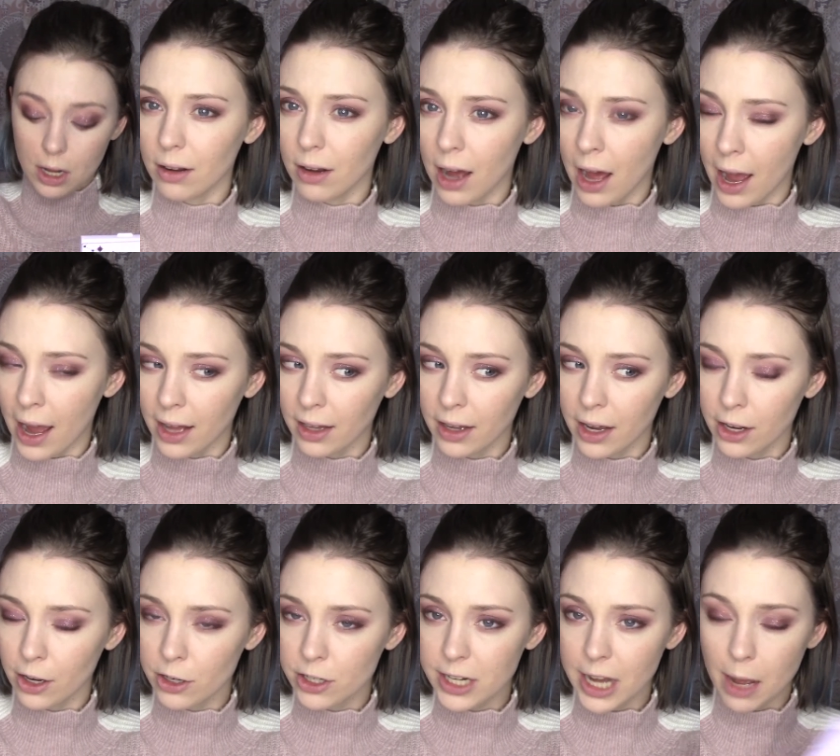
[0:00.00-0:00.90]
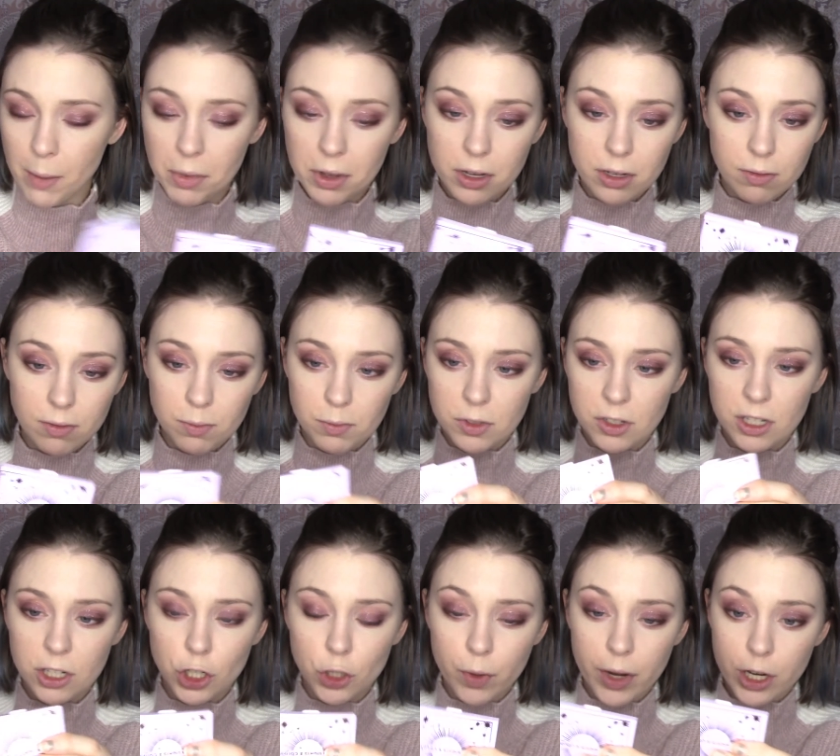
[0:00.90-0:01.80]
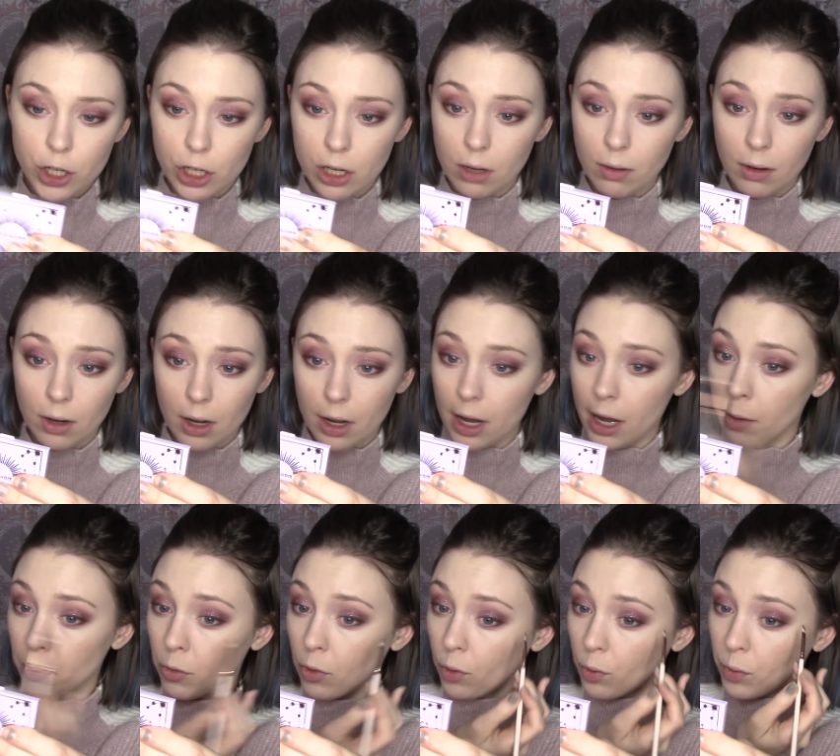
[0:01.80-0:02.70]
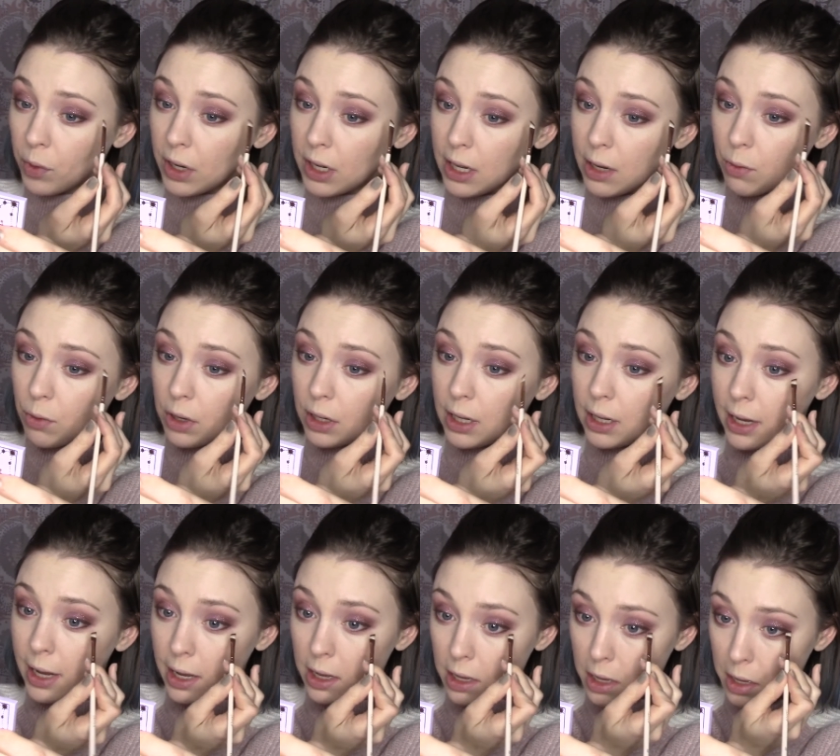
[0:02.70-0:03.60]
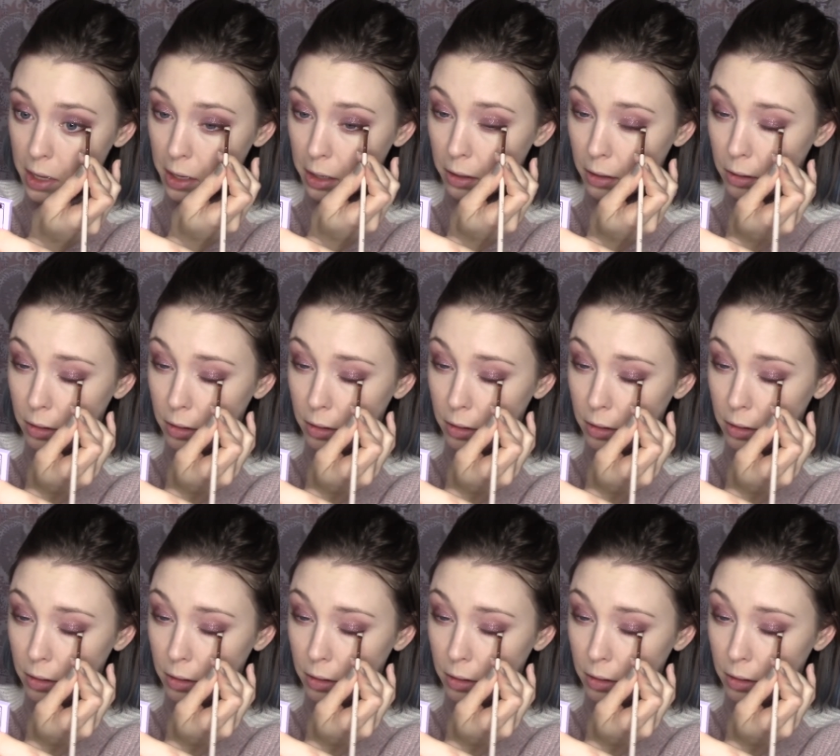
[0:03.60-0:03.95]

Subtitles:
eyeliner type situation, I'm really liking it.